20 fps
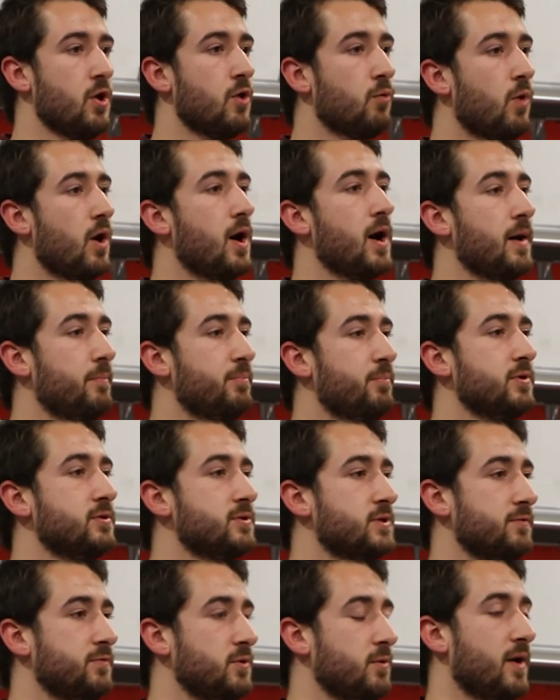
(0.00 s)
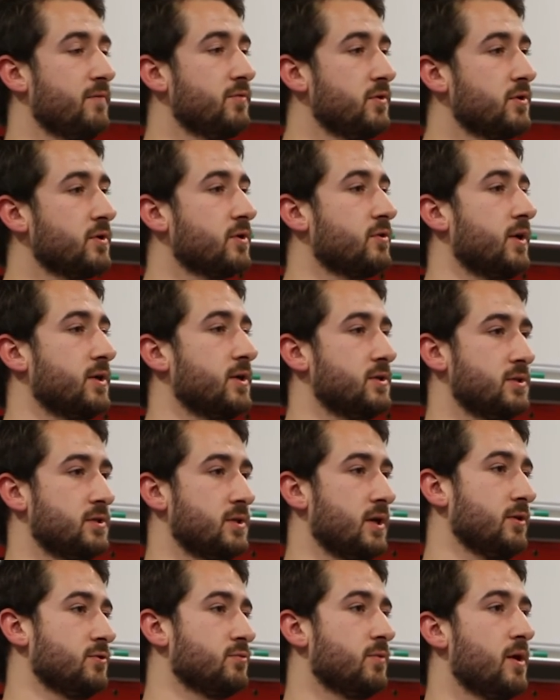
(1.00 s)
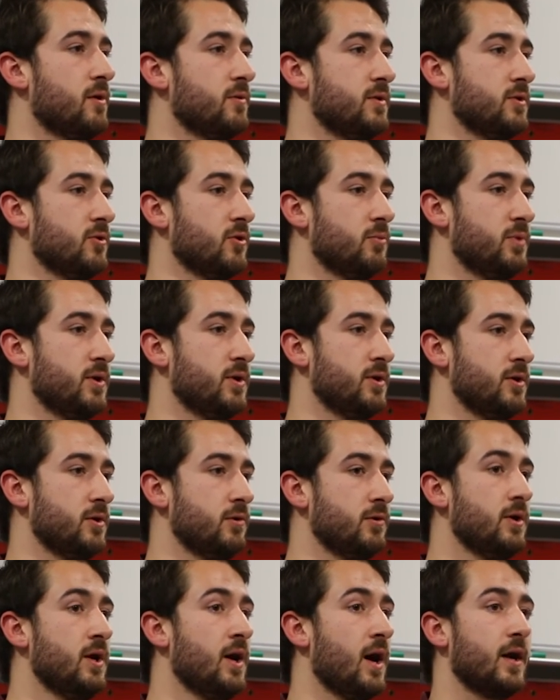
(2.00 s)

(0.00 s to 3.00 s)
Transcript: what happens if you have another crisis elsewhere in the European Union?